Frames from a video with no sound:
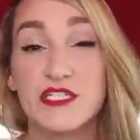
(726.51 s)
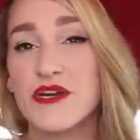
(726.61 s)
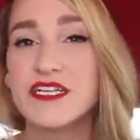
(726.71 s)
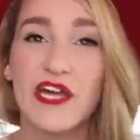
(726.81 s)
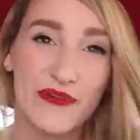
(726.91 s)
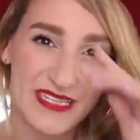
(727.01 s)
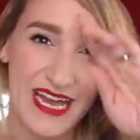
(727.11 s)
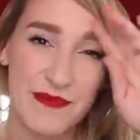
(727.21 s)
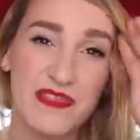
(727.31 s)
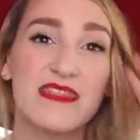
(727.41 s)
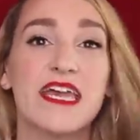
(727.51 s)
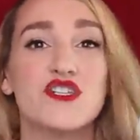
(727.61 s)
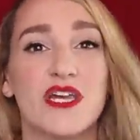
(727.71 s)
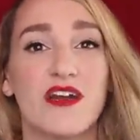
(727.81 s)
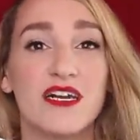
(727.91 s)
And during toast time, they
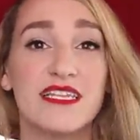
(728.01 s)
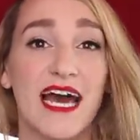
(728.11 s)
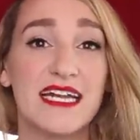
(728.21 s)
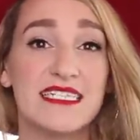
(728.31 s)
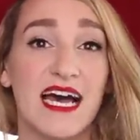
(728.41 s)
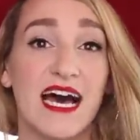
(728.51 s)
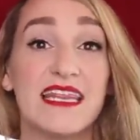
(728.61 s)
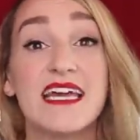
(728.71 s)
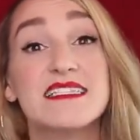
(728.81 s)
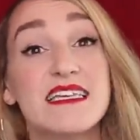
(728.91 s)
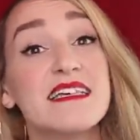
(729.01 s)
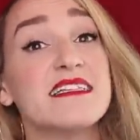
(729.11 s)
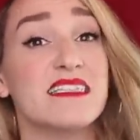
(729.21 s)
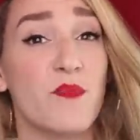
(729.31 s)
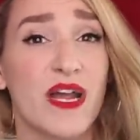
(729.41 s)
shared that they had seen
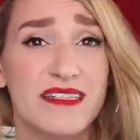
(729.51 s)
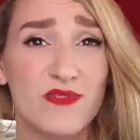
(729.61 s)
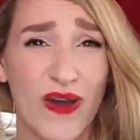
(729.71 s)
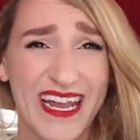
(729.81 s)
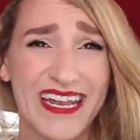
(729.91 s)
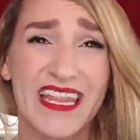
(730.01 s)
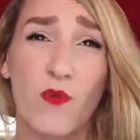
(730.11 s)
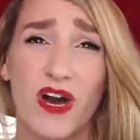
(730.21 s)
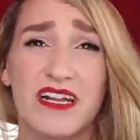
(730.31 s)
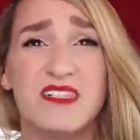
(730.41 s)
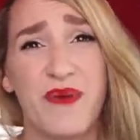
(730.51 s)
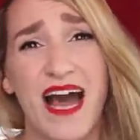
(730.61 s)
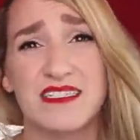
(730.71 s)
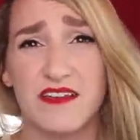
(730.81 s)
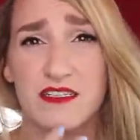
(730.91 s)
this at someone else's wedding and they wanted to
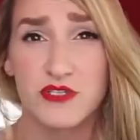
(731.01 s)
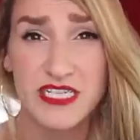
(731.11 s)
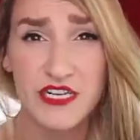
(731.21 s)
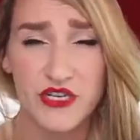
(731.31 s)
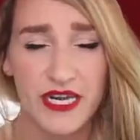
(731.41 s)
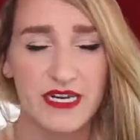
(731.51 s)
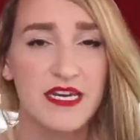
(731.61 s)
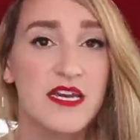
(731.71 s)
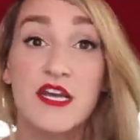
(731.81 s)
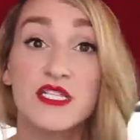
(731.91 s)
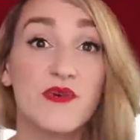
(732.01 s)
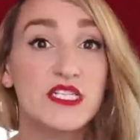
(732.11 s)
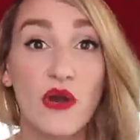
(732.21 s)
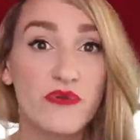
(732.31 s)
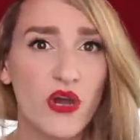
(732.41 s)
pass on the tradition. So I
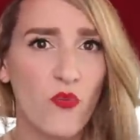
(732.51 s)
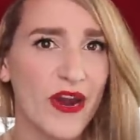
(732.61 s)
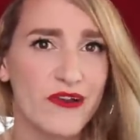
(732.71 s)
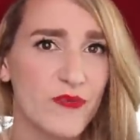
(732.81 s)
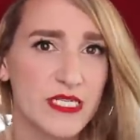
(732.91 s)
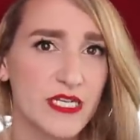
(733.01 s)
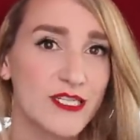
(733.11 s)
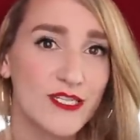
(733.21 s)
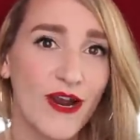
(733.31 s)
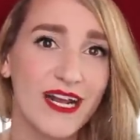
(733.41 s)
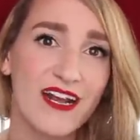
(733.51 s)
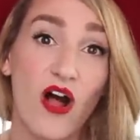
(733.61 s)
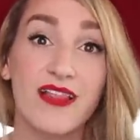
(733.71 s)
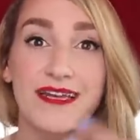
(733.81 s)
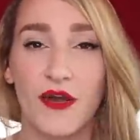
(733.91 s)
don't know where it originally started.
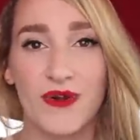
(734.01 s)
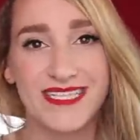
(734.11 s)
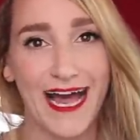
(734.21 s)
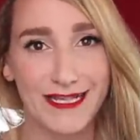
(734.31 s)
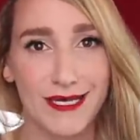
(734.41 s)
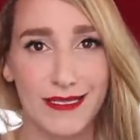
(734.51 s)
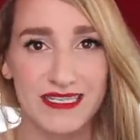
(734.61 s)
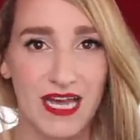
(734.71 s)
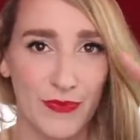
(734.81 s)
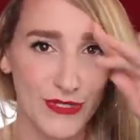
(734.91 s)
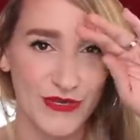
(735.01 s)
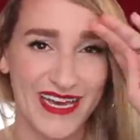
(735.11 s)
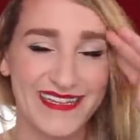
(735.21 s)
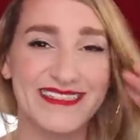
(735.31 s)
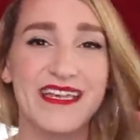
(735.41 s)
All I know is I saw this couple do
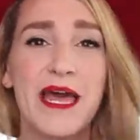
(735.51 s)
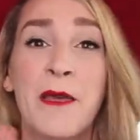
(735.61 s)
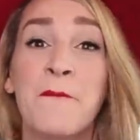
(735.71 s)
this.